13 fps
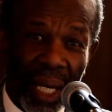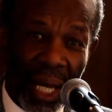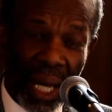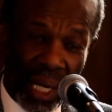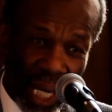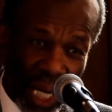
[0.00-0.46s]

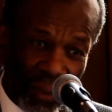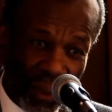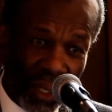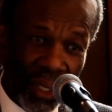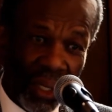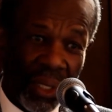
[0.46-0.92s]
and I
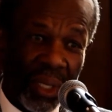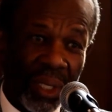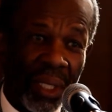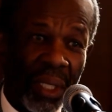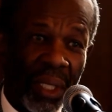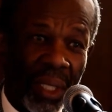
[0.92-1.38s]
was
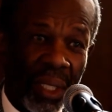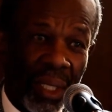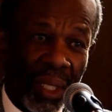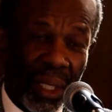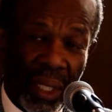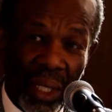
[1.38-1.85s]

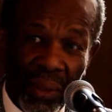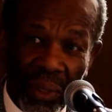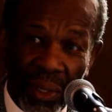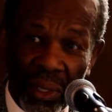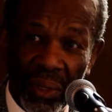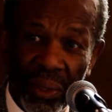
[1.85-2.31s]

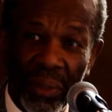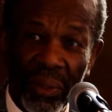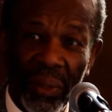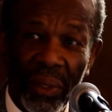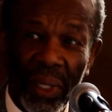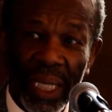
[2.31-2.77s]
close
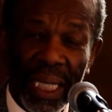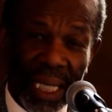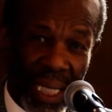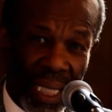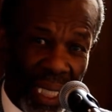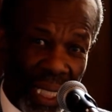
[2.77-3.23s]
to
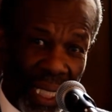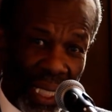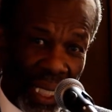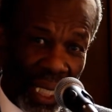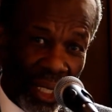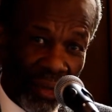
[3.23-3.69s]

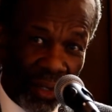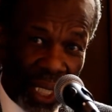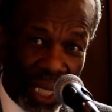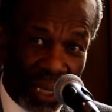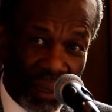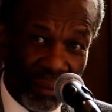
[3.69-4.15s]
an A
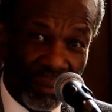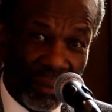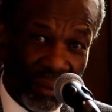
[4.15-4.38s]
grade,